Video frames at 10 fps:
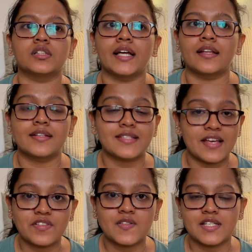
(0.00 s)
then the
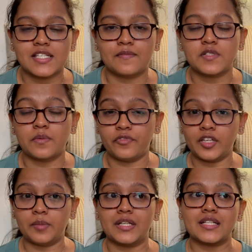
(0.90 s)
service receipt
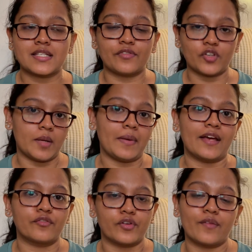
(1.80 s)
fee, because if you're
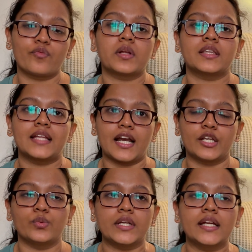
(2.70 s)
applying for F1,
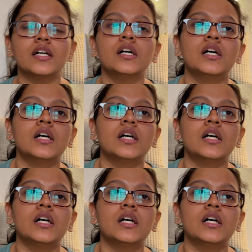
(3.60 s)
that you need,